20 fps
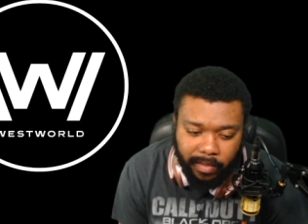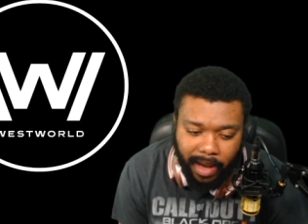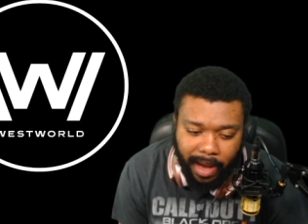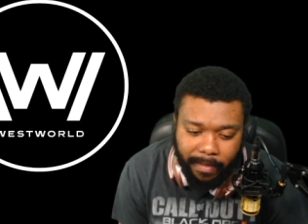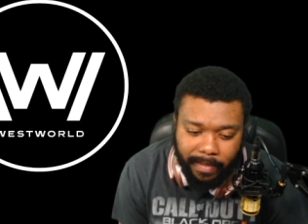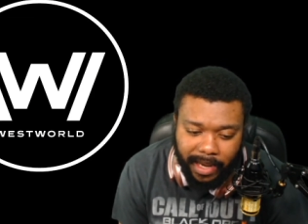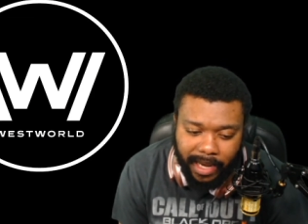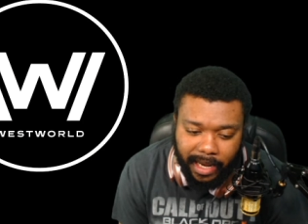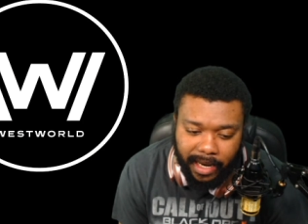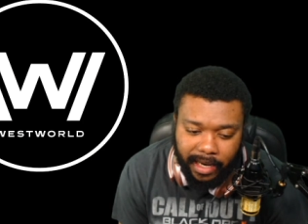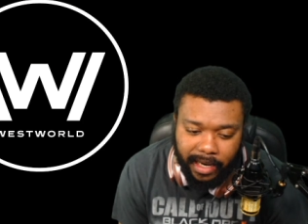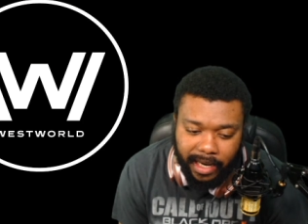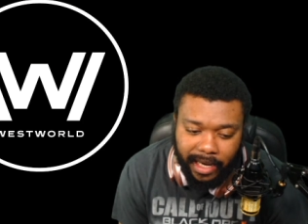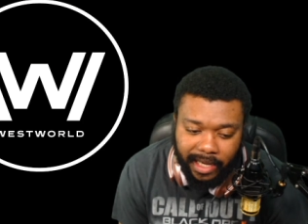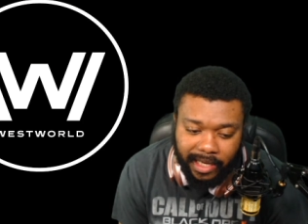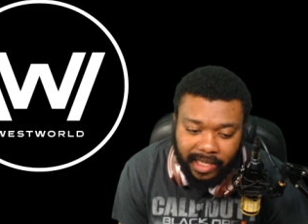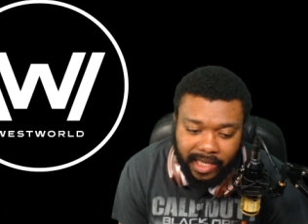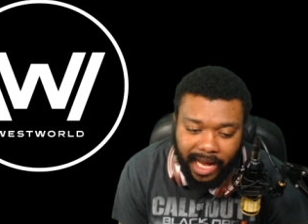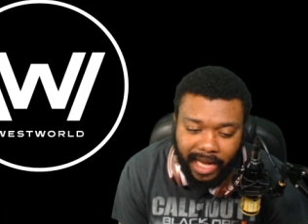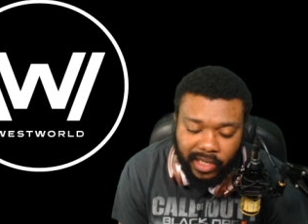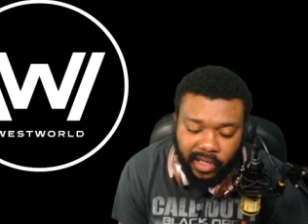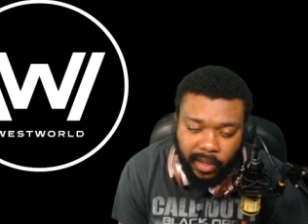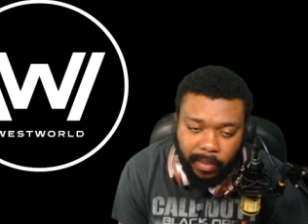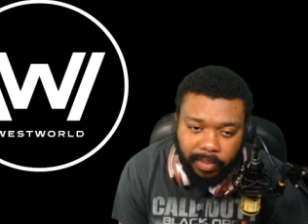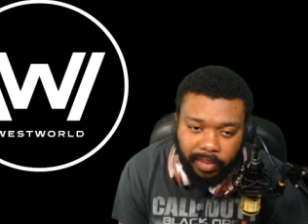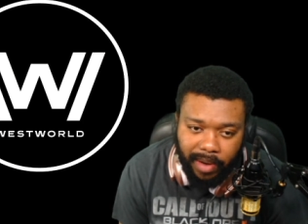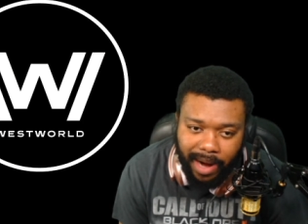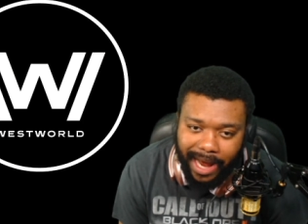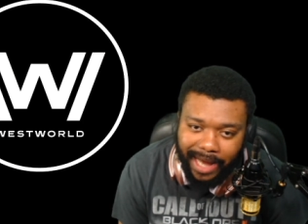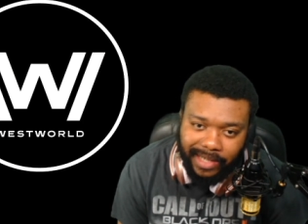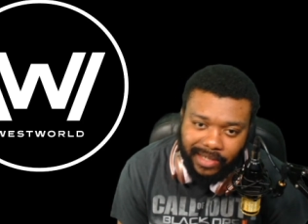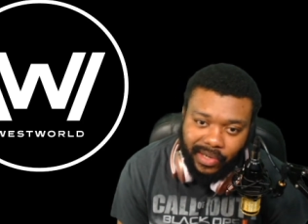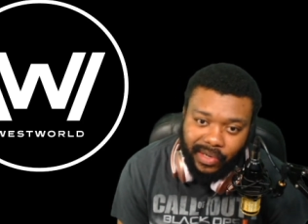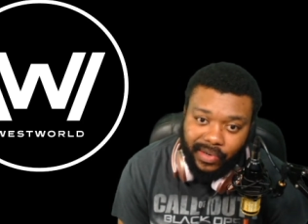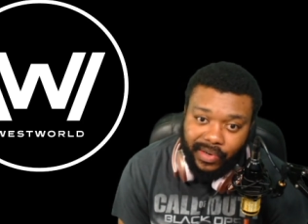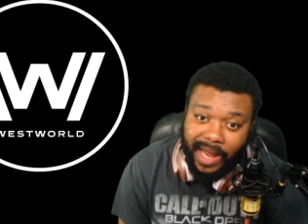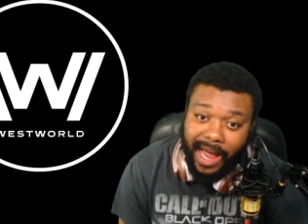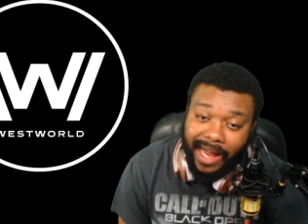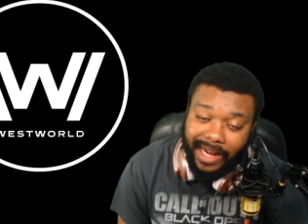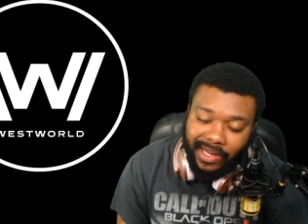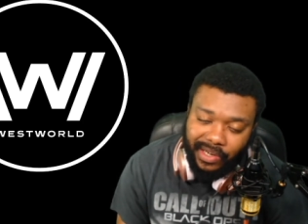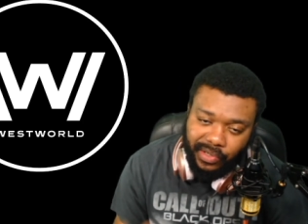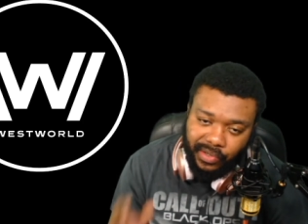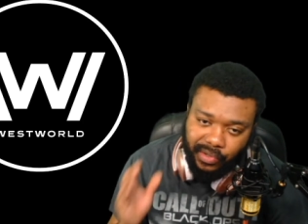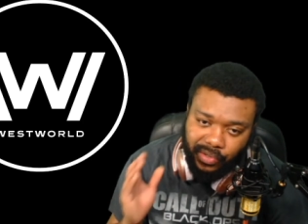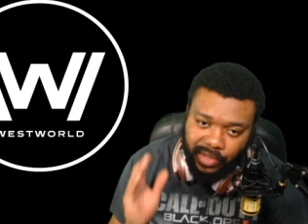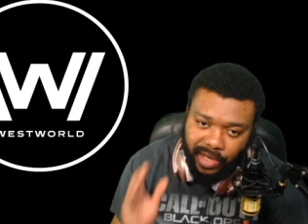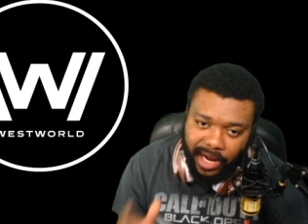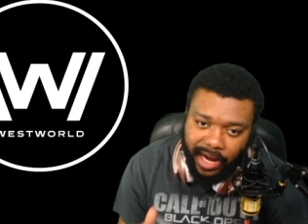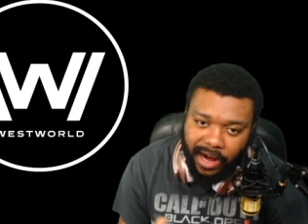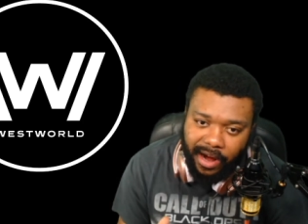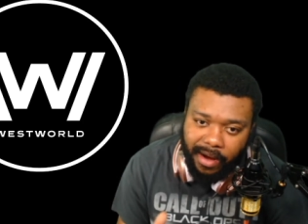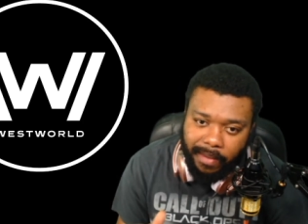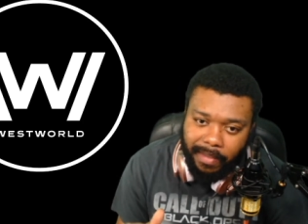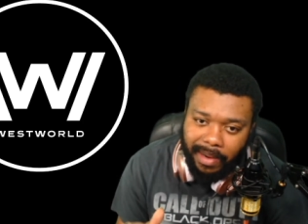I mean, it's not surprising that he's there,